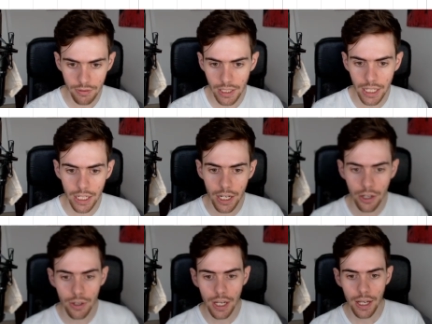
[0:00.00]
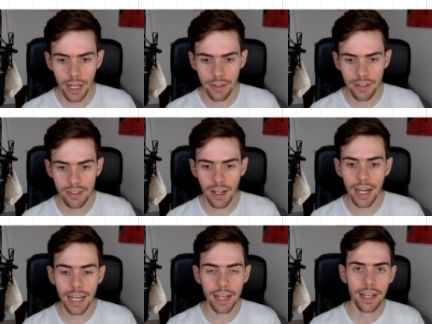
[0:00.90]
there you go. And the
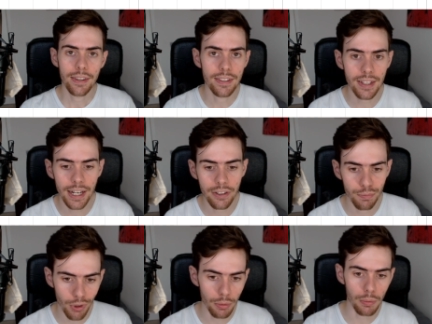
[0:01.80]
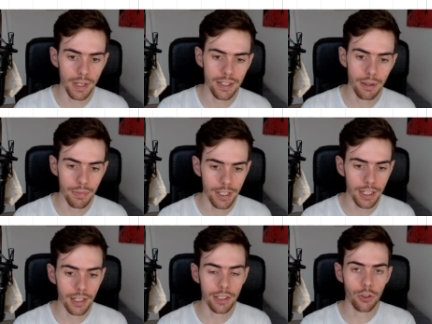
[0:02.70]
sire. The sire is probably
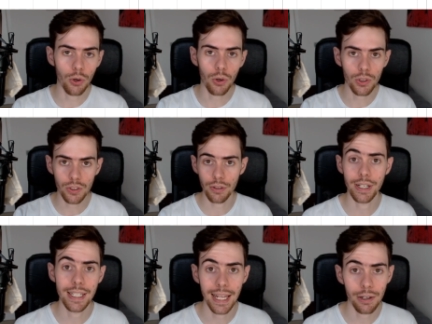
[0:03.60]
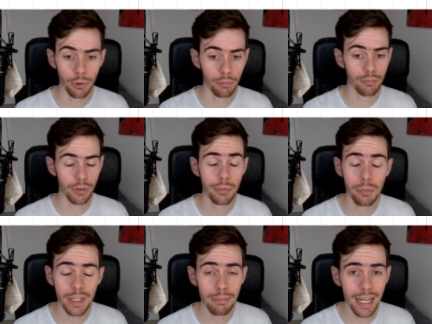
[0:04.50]
something your storyteller will
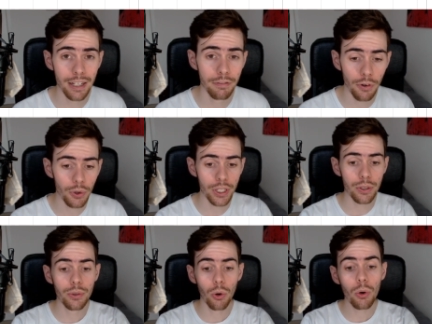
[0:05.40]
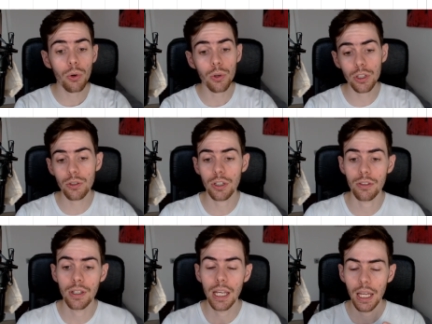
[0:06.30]
probably make for you, or you
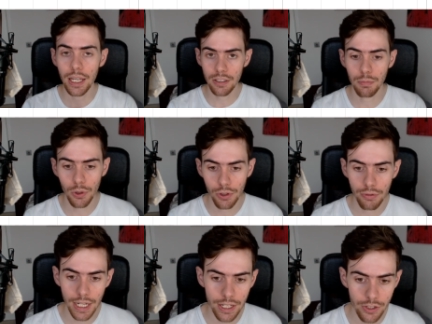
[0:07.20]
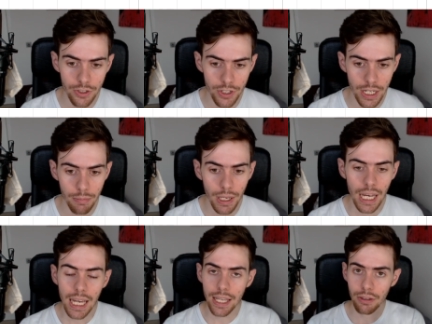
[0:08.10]
can explore your relationship
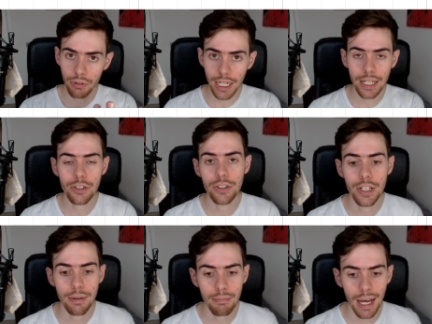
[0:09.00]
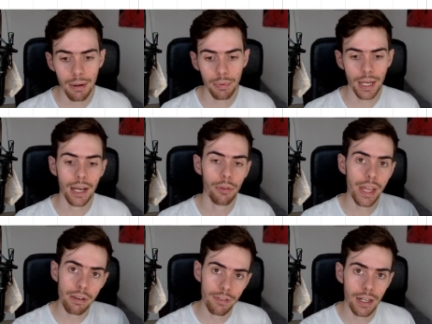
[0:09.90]
in the relationship map, how
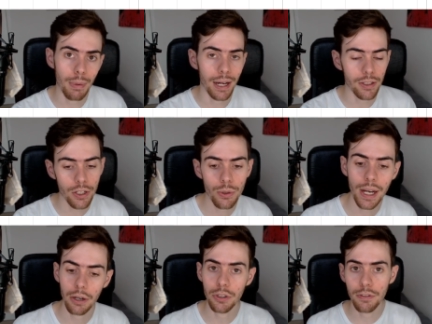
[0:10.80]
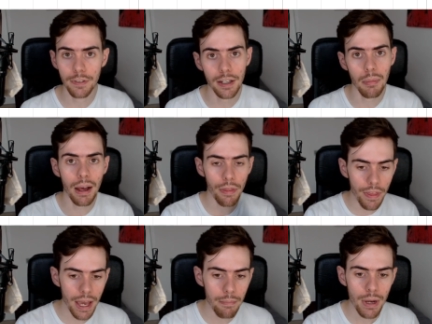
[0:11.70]
they feel about you, how you feel about
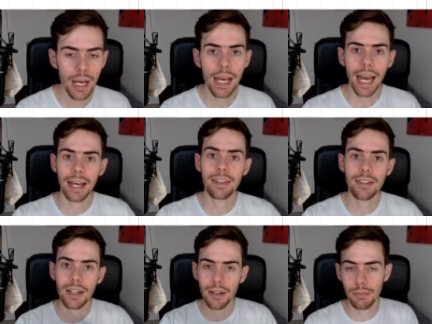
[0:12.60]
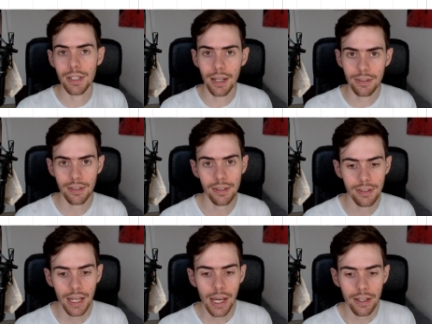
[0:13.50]
them, and the
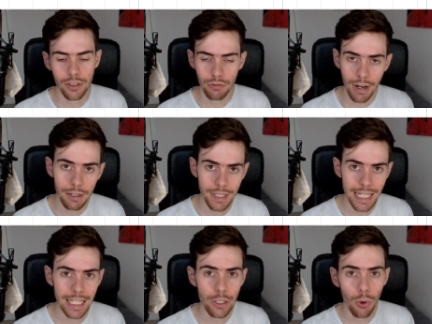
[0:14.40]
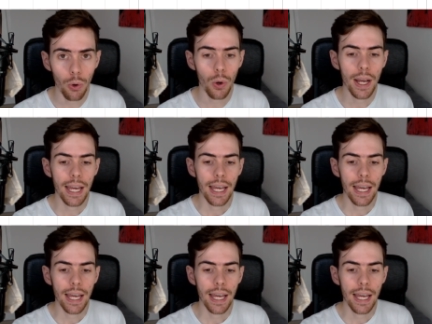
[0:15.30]
circumstances surrounding your